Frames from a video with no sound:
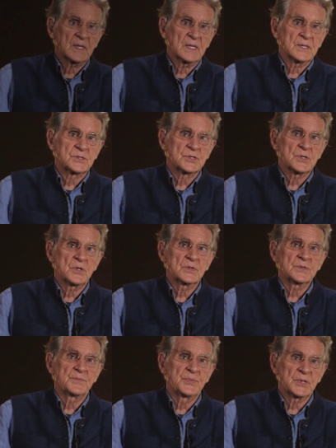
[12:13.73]
it
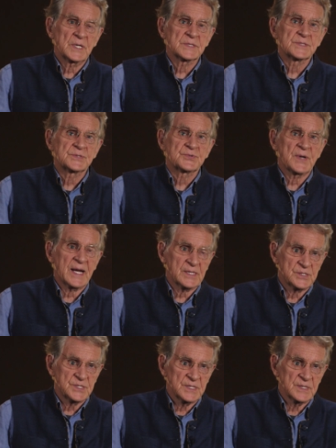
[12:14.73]
showed Buddha's
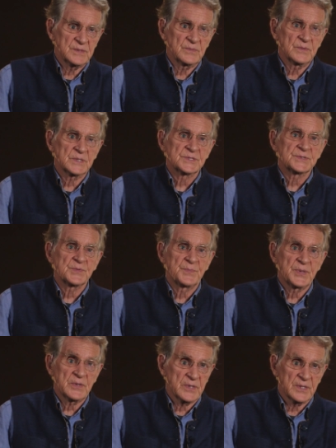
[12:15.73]
strategy was
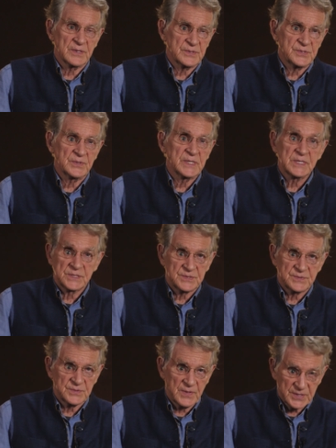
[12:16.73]
superior to
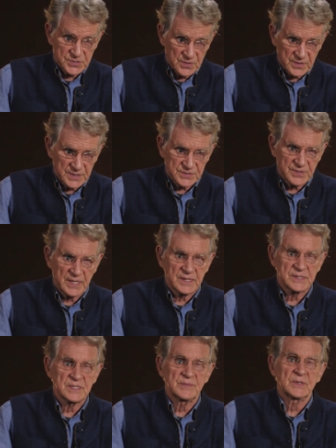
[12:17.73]
his to Ashoka's
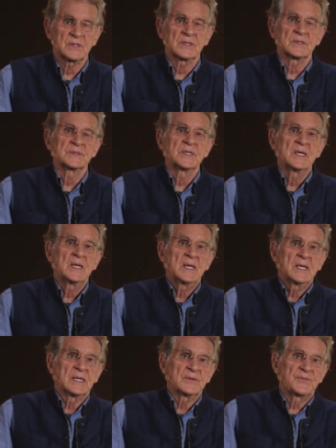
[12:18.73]
strategy because,
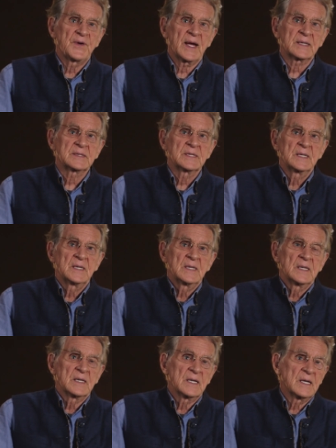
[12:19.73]
in fact,
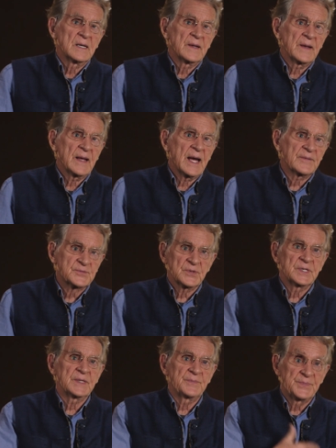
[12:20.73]
uh,
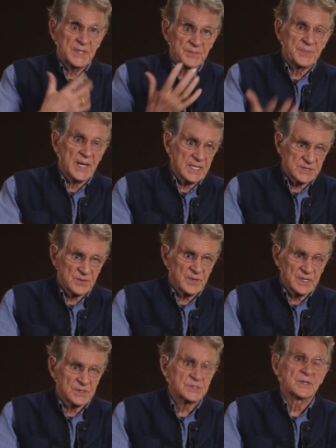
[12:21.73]
after he did pass
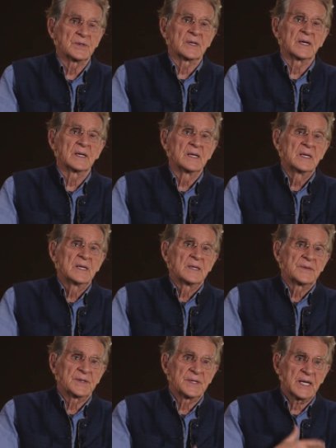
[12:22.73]
away, Ashoka,
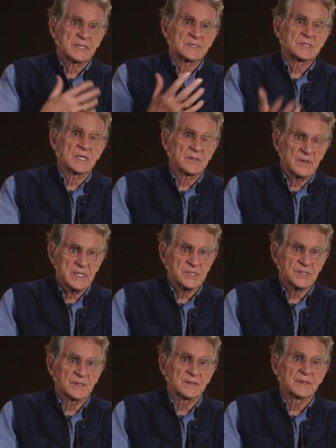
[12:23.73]
the next
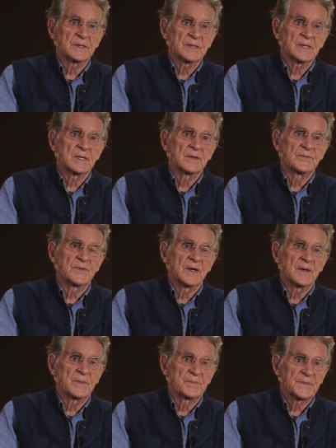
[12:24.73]
generation of
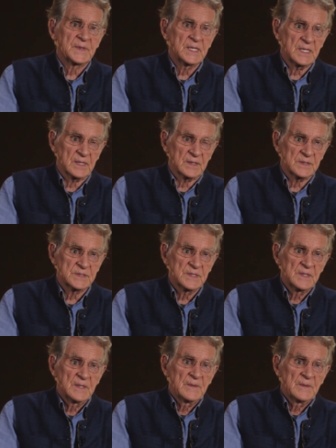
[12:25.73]
uh, kings,